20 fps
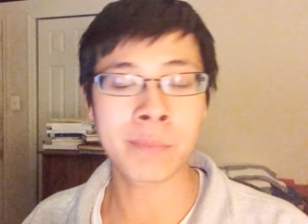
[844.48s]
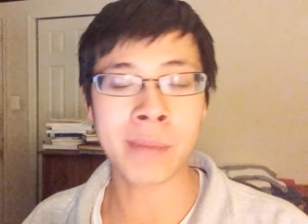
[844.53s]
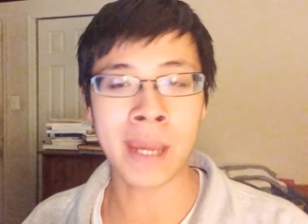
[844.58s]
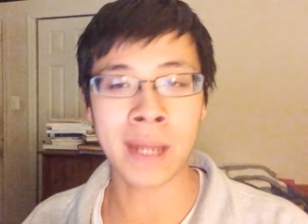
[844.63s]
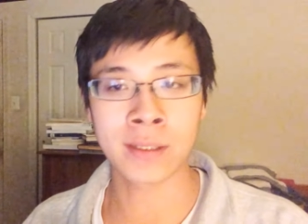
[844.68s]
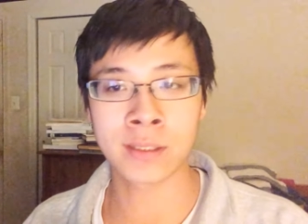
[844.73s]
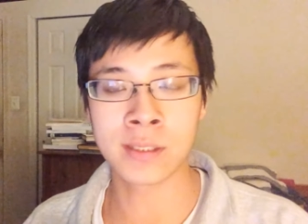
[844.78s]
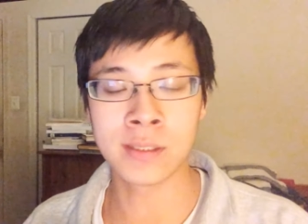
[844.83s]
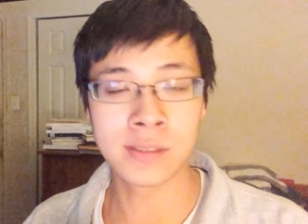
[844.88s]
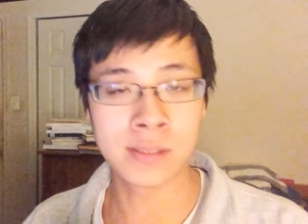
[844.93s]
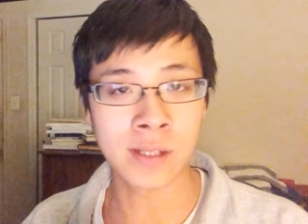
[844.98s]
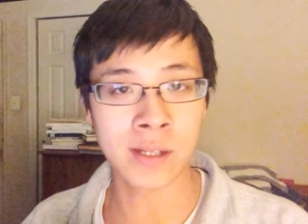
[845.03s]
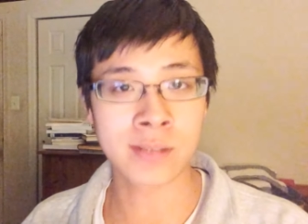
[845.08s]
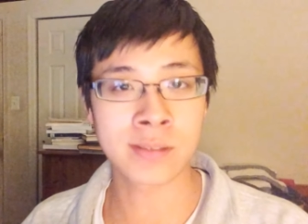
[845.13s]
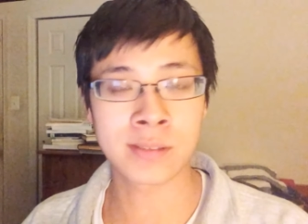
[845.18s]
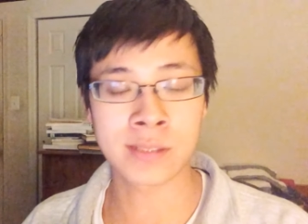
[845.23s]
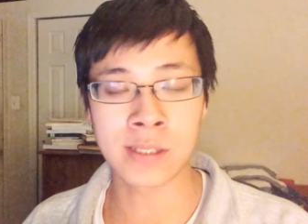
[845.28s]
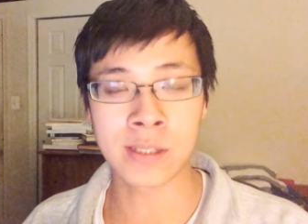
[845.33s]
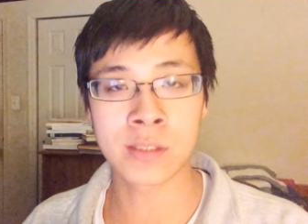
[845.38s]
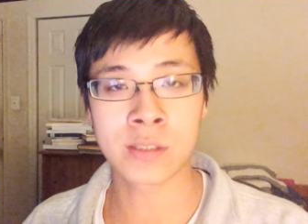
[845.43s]
back to
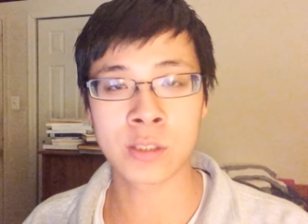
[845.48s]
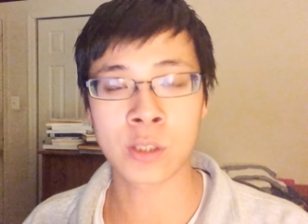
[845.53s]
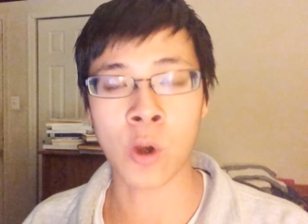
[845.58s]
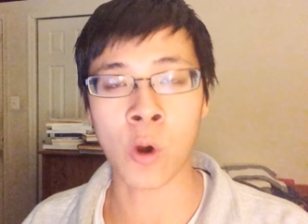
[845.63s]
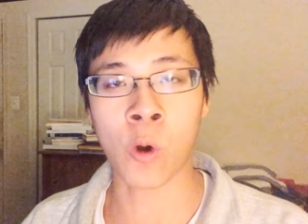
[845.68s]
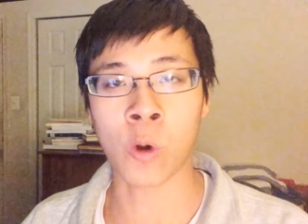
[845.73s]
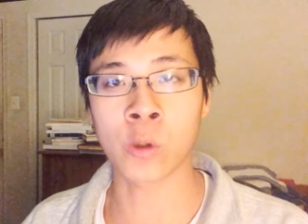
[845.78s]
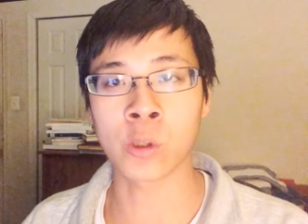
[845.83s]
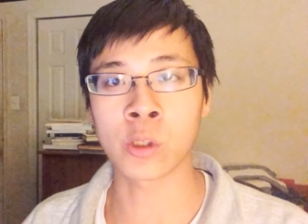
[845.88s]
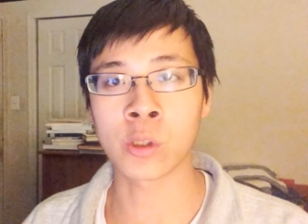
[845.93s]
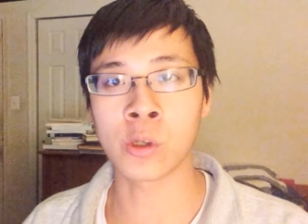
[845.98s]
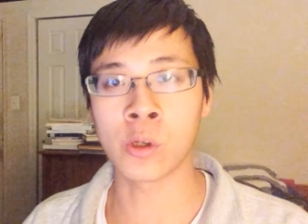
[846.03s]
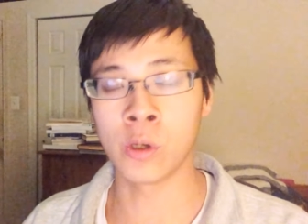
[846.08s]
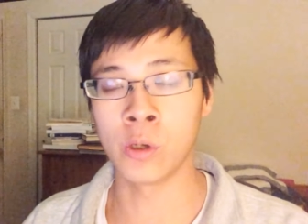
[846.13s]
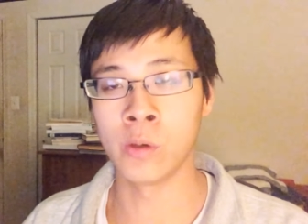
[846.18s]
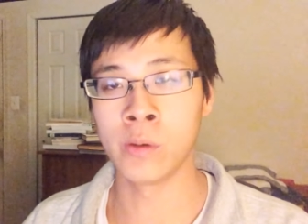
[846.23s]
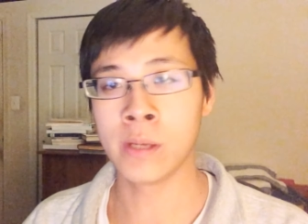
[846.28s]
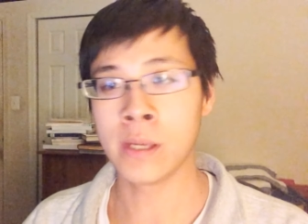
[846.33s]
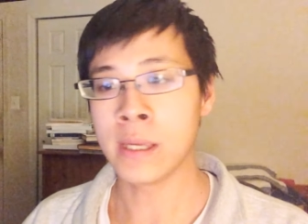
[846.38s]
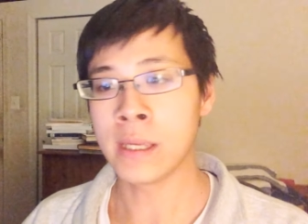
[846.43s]
Dustin's
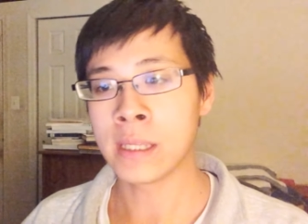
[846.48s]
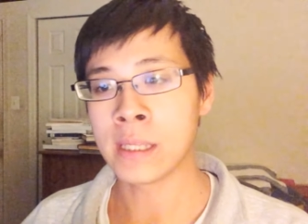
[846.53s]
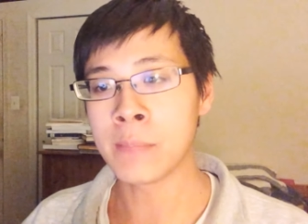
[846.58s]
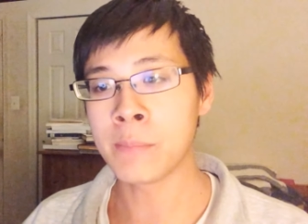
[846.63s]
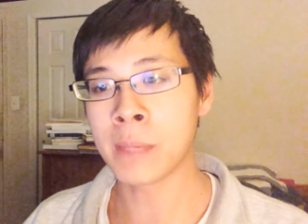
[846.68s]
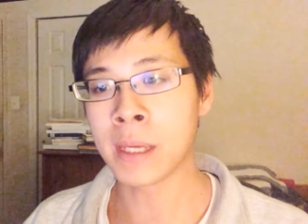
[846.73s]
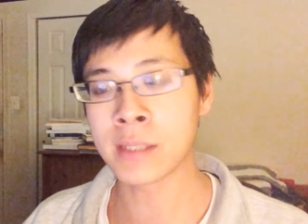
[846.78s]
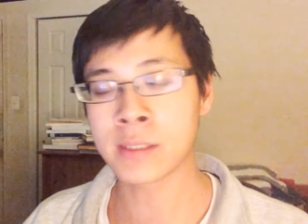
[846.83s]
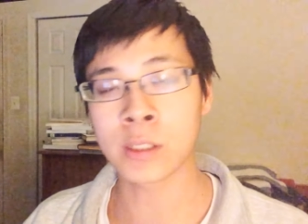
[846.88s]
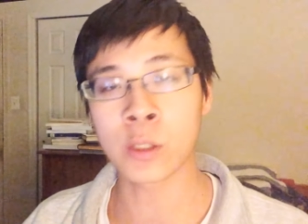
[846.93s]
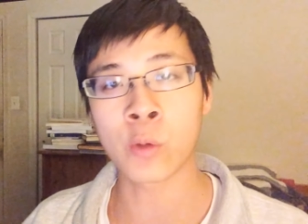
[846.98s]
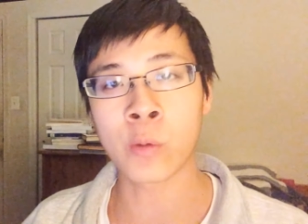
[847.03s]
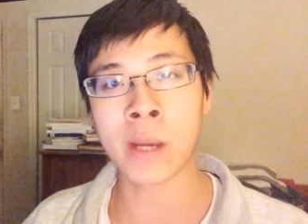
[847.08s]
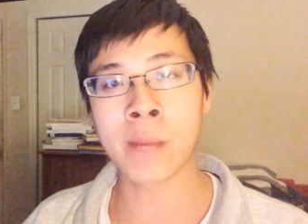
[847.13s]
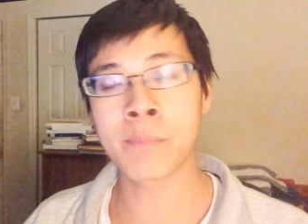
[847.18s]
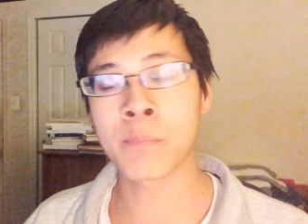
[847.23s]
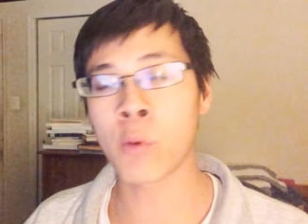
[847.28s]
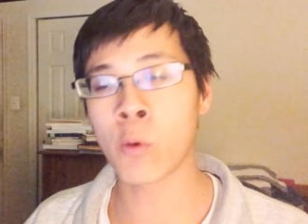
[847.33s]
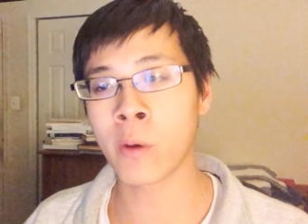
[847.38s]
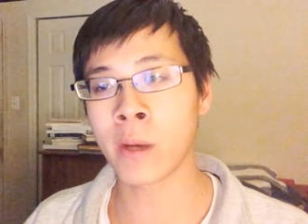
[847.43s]
article. He makes the
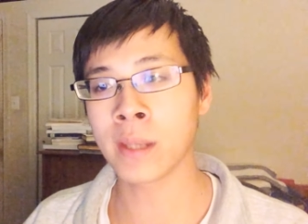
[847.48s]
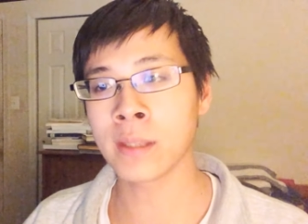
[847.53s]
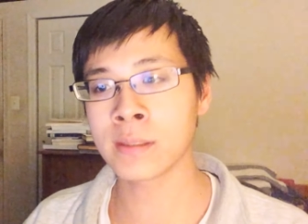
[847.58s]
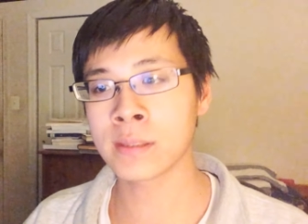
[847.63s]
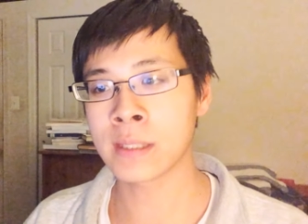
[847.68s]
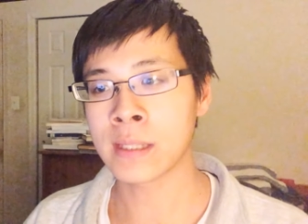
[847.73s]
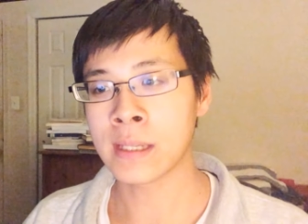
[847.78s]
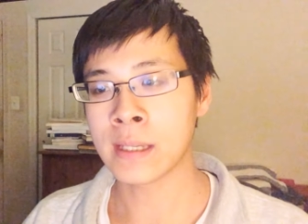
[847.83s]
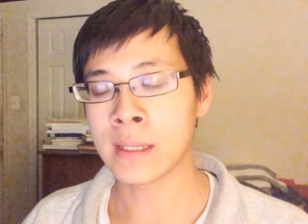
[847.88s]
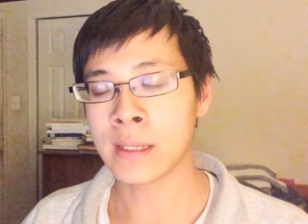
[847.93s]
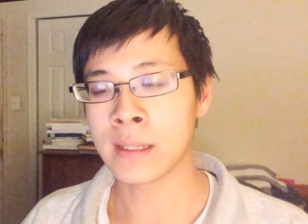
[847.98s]
great point,